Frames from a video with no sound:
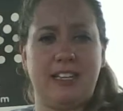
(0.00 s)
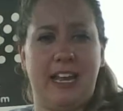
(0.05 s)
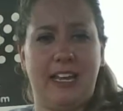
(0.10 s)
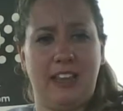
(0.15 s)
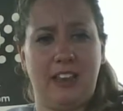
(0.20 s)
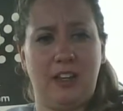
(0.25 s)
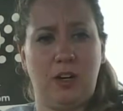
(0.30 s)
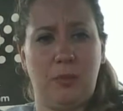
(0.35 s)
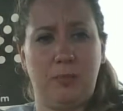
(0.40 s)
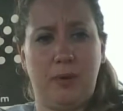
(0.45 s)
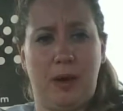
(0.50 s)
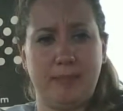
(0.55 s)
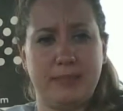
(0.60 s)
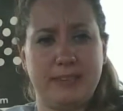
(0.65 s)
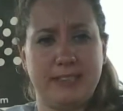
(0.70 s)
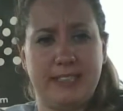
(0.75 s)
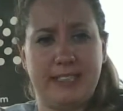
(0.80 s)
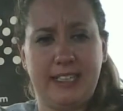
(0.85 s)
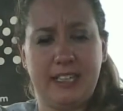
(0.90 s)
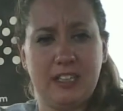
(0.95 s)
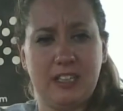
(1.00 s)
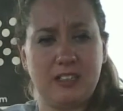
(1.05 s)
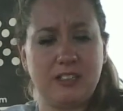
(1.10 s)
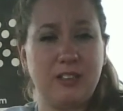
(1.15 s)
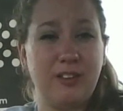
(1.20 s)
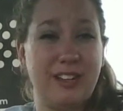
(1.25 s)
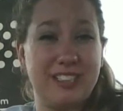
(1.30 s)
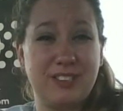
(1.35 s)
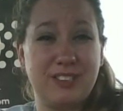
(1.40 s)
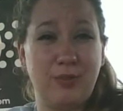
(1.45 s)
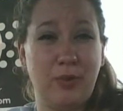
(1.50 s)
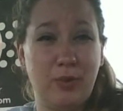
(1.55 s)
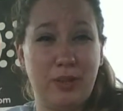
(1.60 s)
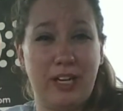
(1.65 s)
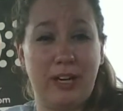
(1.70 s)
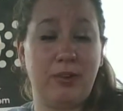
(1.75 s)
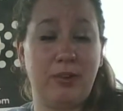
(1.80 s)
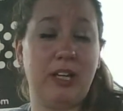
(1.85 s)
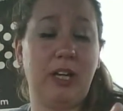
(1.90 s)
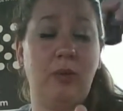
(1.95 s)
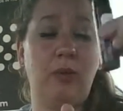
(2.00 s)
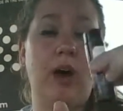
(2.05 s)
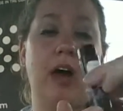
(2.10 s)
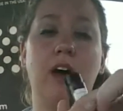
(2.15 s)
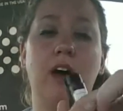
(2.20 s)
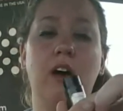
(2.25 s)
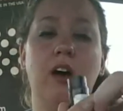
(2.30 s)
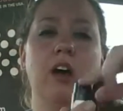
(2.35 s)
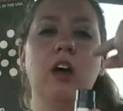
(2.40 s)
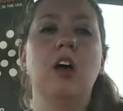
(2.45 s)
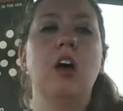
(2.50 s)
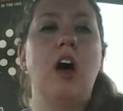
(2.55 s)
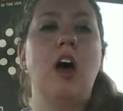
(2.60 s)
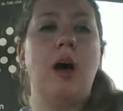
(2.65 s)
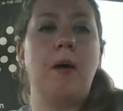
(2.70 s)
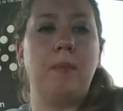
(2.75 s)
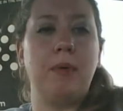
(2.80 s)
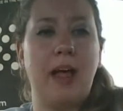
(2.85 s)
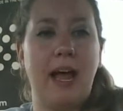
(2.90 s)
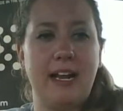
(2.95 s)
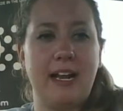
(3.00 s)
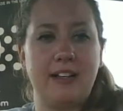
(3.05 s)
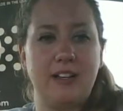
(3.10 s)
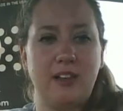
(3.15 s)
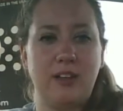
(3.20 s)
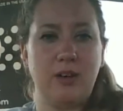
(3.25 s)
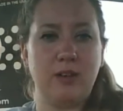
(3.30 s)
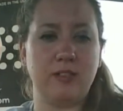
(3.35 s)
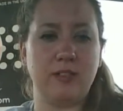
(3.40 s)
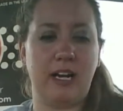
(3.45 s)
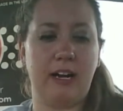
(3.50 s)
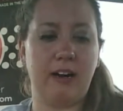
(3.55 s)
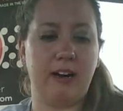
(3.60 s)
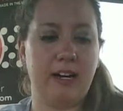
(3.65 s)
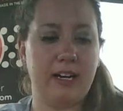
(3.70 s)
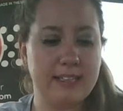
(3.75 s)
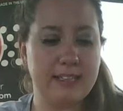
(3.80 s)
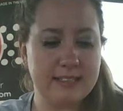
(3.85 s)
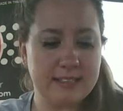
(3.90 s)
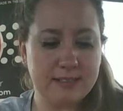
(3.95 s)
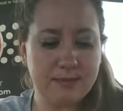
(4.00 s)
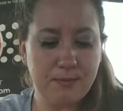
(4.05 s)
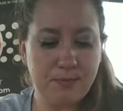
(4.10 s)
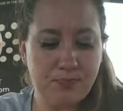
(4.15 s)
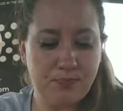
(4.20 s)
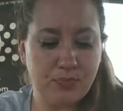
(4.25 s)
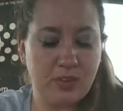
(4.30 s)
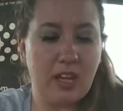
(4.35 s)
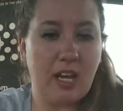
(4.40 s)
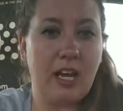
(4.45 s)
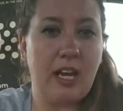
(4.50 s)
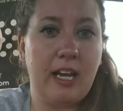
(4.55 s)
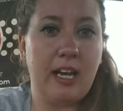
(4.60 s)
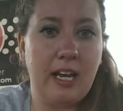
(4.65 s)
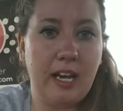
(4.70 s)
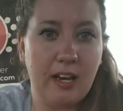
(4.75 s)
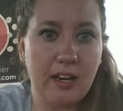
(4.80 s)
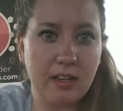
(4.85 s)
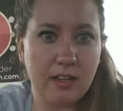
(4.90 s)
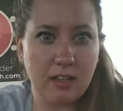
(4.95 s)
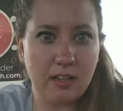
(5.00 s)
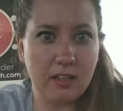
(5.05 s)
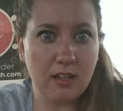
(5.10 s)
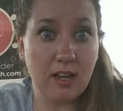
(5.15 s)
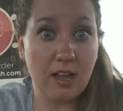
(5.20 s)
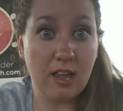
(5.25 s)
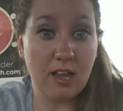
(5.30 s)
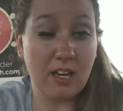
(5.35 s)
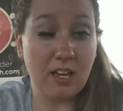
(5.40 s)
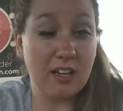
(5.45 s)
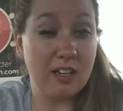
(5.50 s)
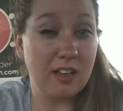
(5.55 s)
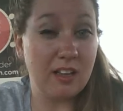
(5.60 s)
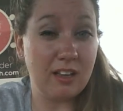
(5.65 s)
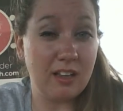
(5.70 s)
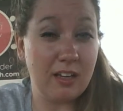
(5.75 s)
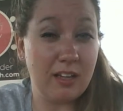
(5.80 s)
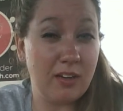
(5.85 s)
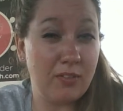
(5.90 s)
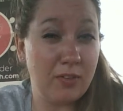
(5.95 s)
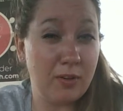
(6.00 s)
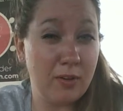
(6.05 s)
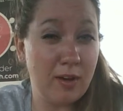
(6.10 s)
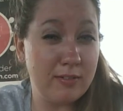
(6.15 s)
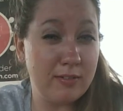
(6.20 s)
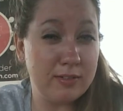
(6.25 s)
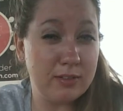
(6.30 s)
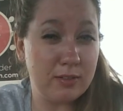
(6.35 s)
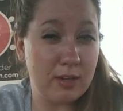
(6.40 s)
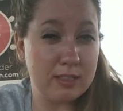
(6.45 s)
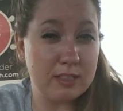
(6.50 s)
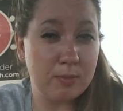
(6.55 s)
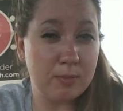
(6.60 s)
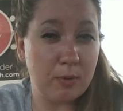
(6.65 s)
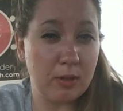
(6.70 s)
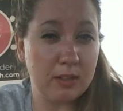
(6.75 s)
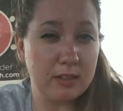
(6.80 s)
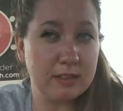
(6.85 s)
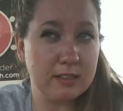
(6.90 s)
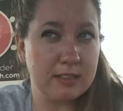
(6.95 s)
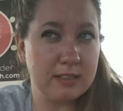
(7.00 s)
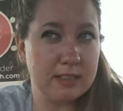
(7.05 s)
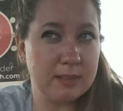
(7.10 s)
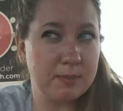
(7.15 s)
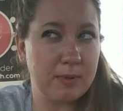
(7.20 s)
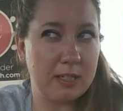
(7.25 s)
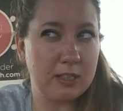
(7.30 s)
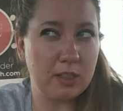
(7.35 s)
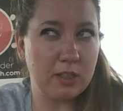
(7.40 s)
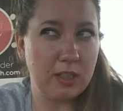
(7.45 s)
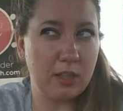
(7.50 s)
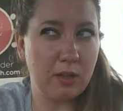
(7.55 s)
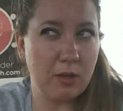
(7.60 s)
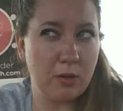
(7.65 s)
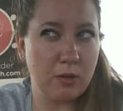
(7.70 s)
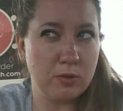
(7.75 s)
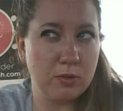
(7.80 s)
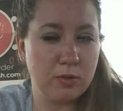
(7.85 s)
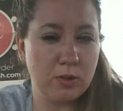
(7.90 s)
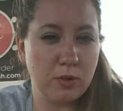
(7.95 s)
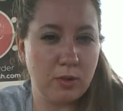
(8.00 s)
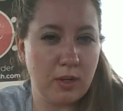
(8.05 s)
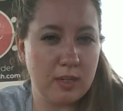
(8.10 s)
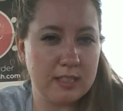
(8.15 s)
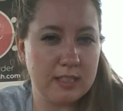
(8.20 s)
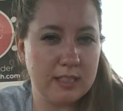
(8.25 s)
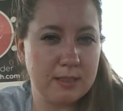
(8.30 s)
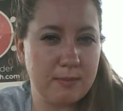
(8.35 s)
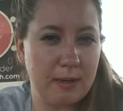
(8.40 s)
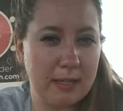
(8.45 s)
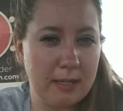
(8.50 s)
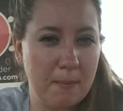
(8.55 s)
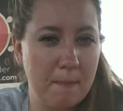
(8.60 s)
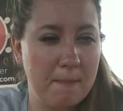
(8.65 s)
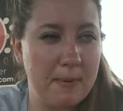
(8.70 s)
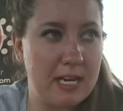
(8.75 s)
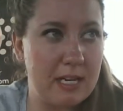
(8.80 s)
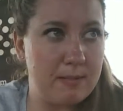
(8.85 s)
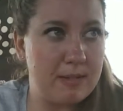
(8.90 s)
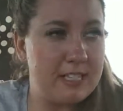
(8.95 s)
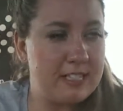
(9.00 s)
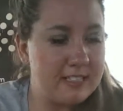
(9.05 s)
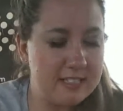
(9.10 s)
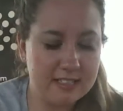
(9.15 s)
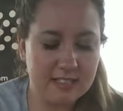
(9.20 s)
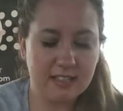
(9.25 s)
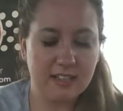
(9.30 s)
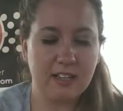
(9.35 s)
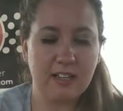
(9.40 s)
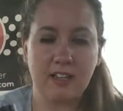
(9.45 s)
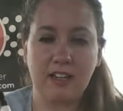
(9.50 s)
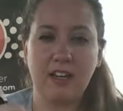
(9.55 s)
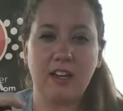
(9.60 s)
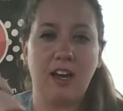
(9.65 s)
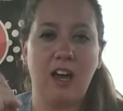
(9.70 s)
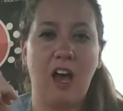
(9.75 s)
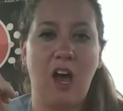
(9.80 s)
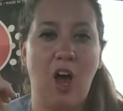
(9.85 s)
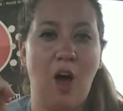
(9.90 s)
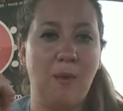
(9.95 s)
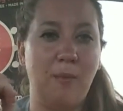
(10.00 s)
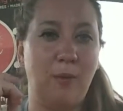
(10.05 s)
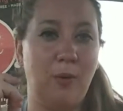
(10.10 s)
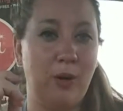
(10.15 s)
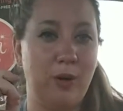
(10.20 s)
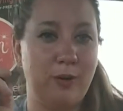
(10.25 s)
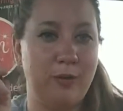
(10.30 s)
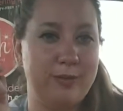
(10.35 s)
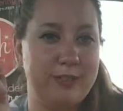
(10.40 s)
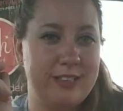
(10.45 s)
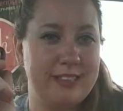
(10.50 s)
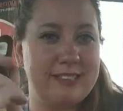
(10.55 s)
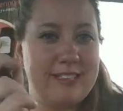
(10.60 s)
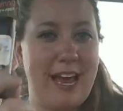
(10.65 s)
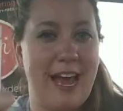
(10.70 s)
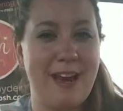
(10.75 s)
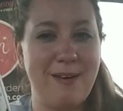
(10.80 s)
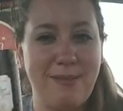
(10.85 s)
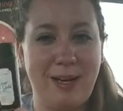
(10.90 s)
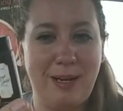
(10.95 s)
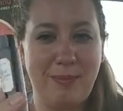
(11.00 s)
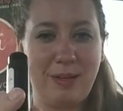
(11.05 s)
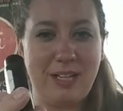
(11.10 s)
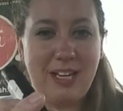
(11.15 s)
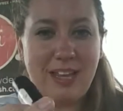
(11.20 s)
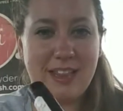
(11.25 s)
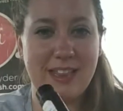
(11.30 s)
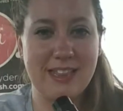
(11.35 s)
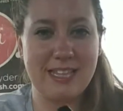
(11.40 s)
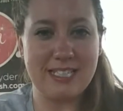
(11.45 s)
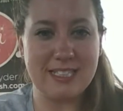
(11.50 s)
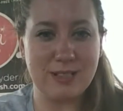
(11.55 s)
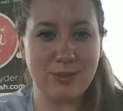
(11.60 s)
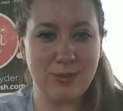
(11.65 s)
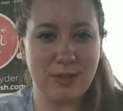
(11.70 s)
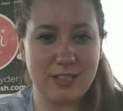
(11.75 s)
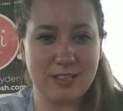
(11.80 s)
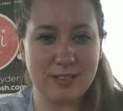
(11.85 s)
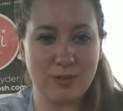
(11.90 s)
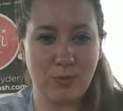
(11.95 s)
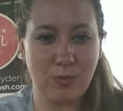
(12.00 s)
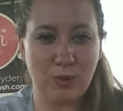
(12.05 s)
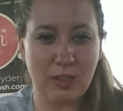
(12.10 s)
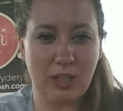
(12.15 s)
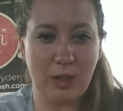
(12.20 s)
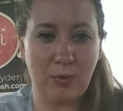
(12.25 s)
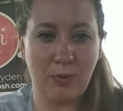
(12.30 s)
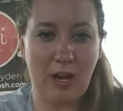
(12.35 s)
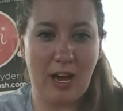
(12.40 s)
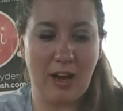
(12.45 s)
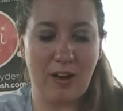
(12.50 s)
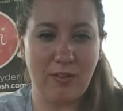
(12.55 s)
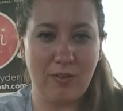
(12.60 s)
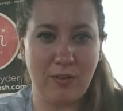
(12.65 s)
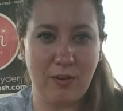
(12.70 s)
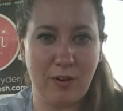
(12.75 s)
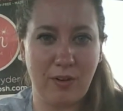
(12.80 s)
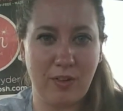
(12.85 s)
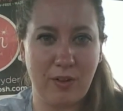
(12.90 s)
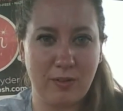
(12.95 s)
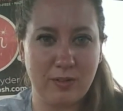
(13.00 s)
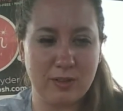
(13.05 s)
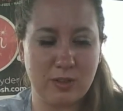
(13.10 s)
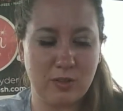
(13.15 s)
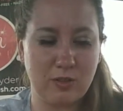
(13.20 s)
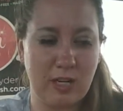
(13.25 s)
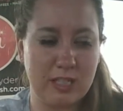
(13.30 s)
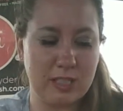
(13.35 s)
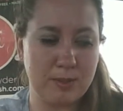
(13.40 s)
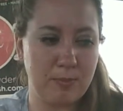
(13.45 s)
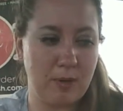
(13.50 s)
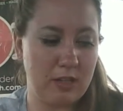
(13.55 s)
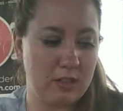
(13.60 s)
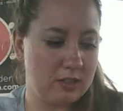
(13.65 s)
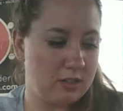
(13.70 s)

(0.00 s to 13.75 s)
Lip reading: I get little bumps here, so I exfoliate really well, apply it to those areas. And if you have stretch marks, especially those who are expecting babies, or who've just had a baby, this works really well for those stretch marks.